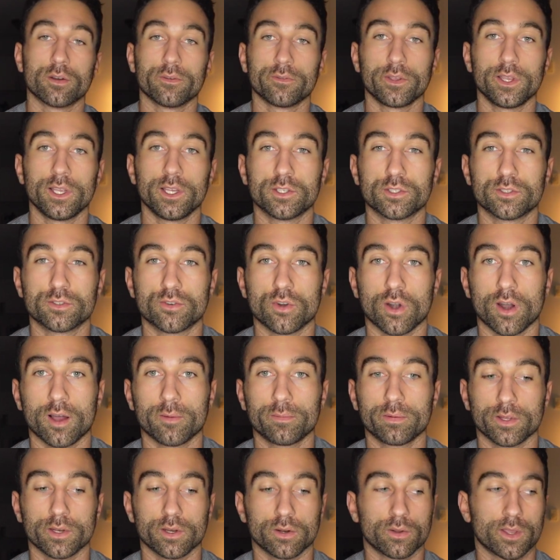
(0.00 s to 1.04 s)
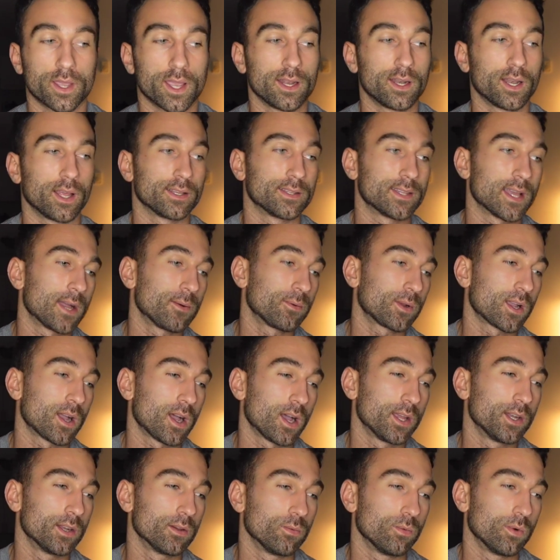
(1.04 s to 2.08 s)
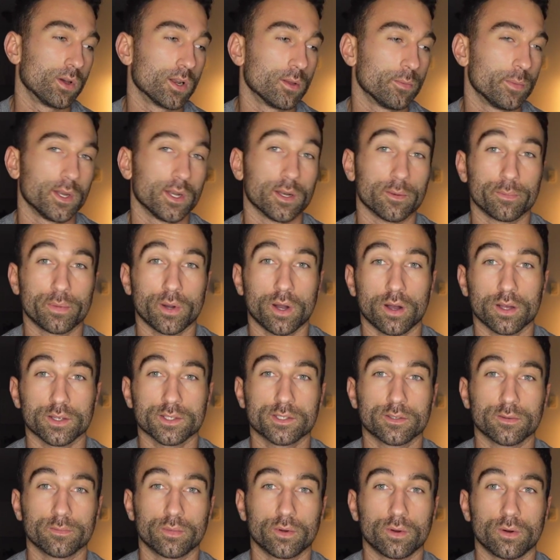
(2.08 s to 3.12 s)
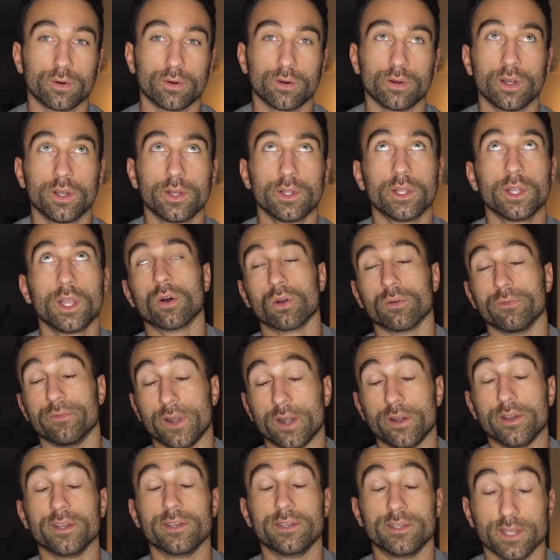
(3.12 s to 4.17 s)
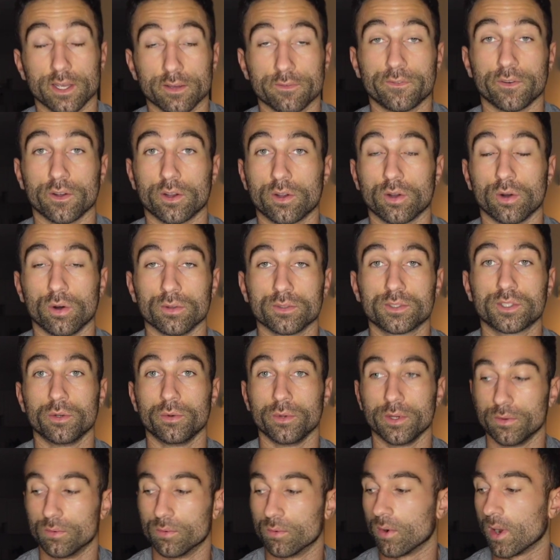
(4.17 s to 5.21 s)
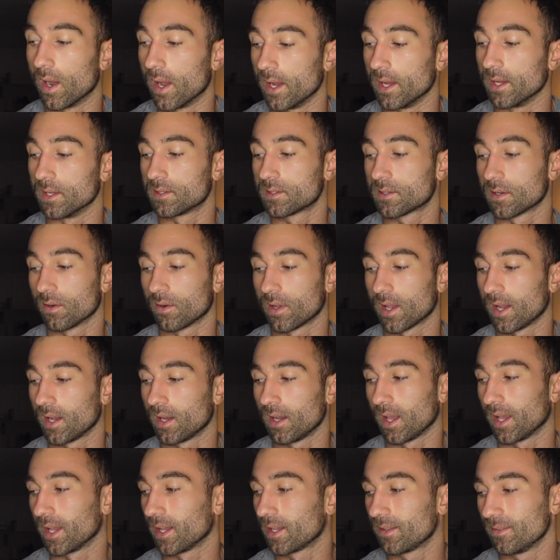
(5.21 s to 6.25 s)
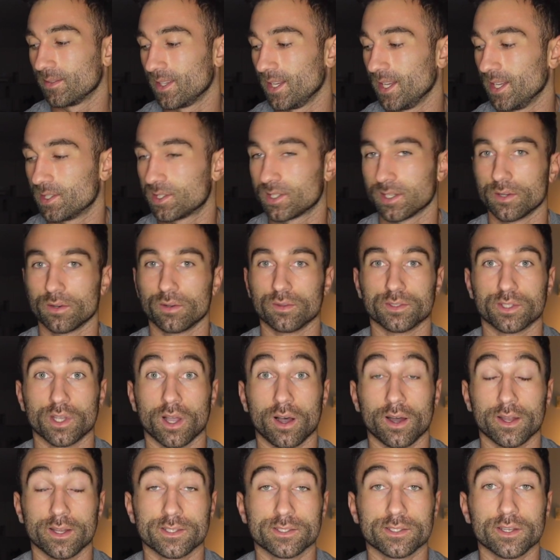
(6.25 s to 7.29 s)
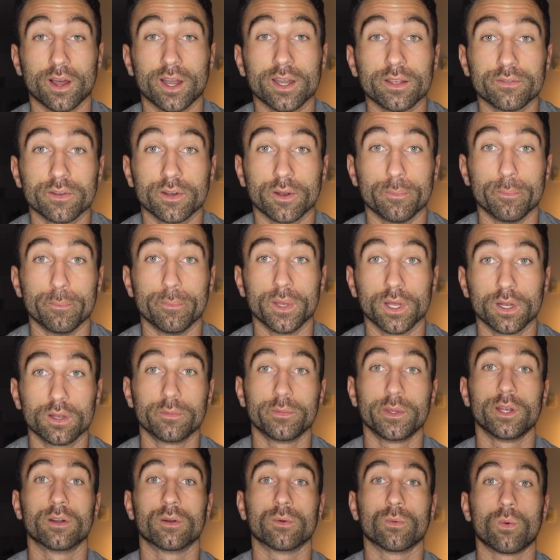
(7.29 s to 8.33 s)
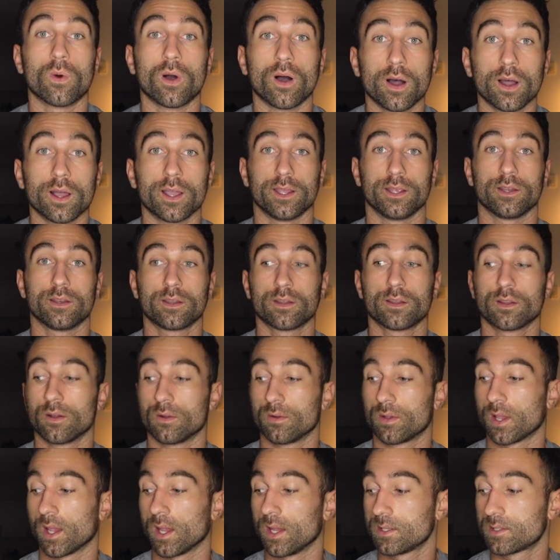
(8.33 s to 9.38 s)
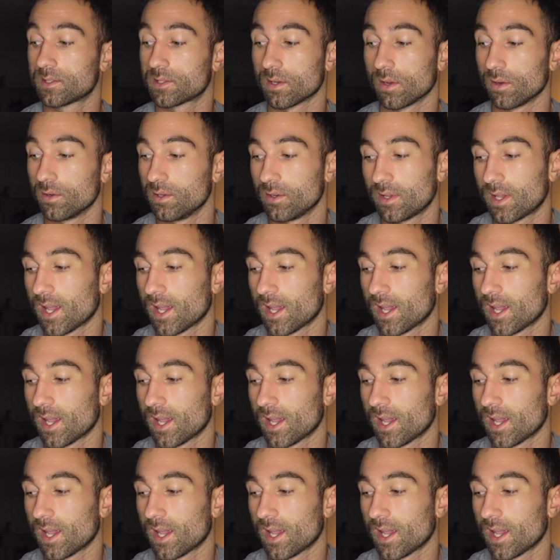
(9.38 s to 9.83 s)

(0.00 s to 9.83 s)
of each droplet, okay? Like that kind of would have been impossible or very difficult to erase, okay? Like each little dot is not even a millimeter wide, okay? So you